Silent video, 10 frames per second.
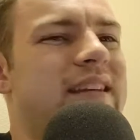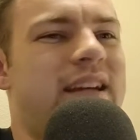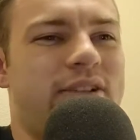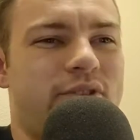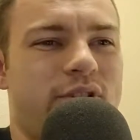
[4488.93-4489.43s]

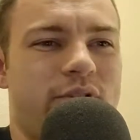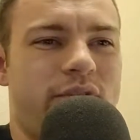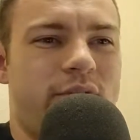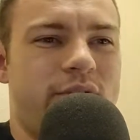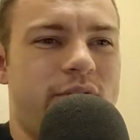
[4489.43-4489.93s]
I don't know if
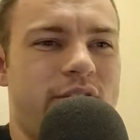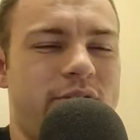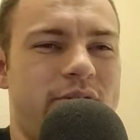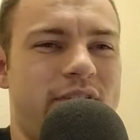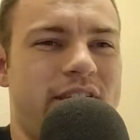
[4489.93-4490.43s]
I want to
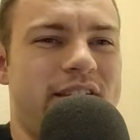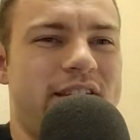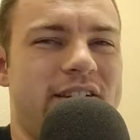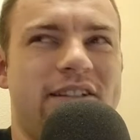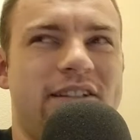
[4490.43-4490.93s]
do
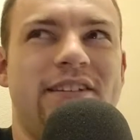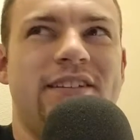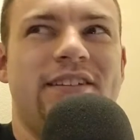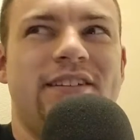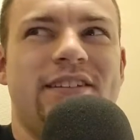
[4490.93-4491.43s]
the,
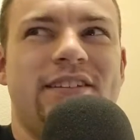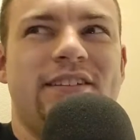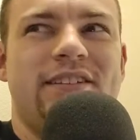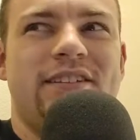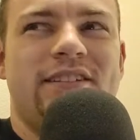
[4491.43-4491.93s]

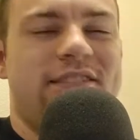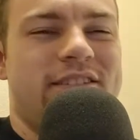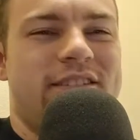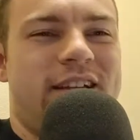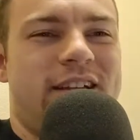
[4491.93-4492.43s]

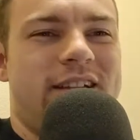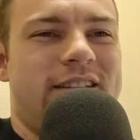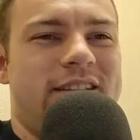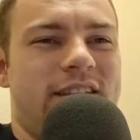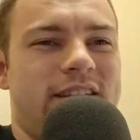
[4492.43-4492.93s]
I
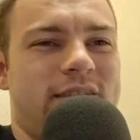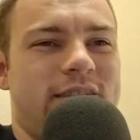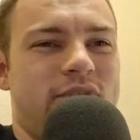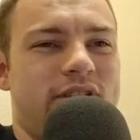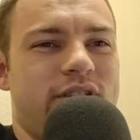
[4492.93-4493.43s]
think I'm
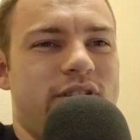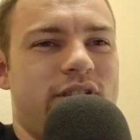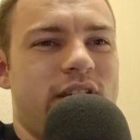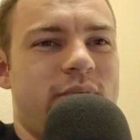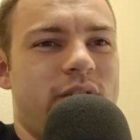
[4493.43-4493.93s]
just gonna
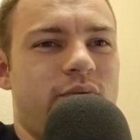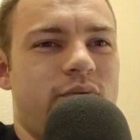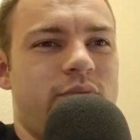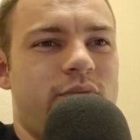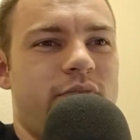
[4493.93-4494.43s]
keep it a
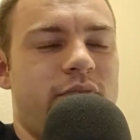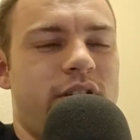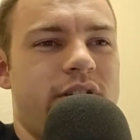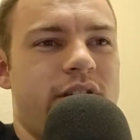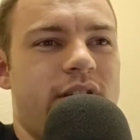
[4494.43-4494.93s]
whisper
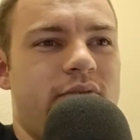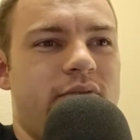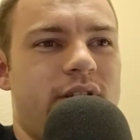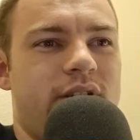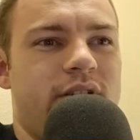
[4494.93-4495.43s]
because I don't want
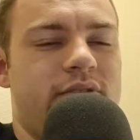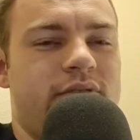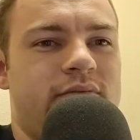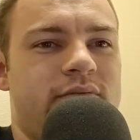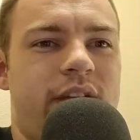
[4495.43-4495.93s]
to
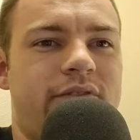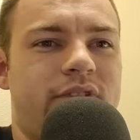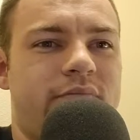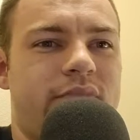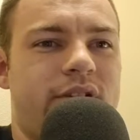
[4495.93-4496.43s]
have to
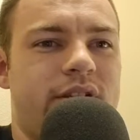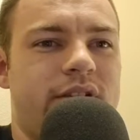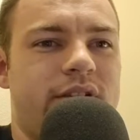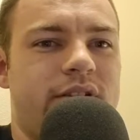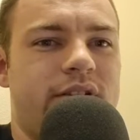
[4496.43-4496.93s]
put in
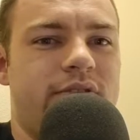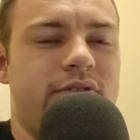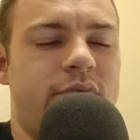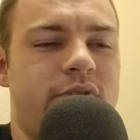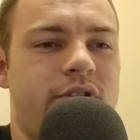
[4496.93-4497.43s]
the
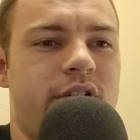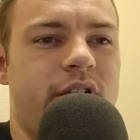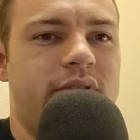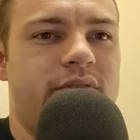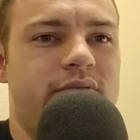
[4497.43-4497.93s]
description crap.
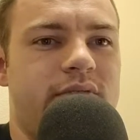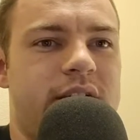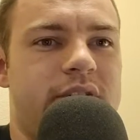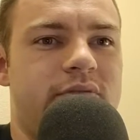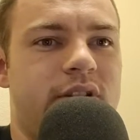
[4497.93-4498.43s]
I
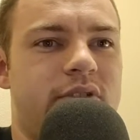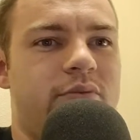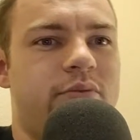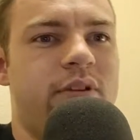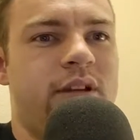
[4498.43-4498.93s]
don't
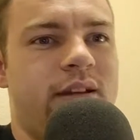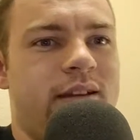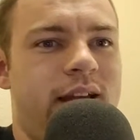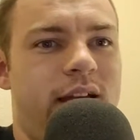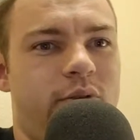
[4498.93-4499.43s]
know
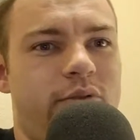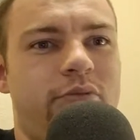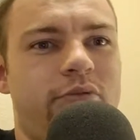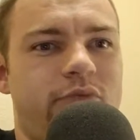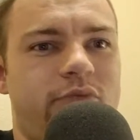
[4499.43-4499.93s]
how
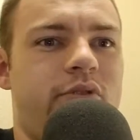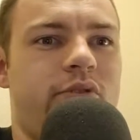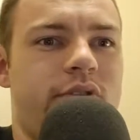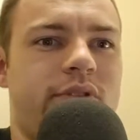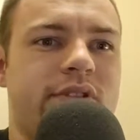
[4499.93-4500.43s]
YouTube
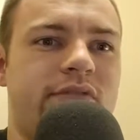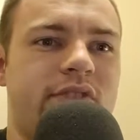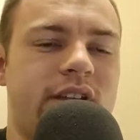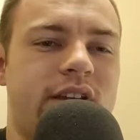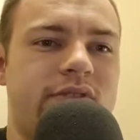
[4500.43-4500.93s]
Studio and stuff
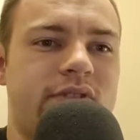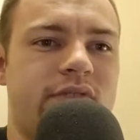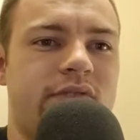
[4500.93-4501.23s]
like that is on the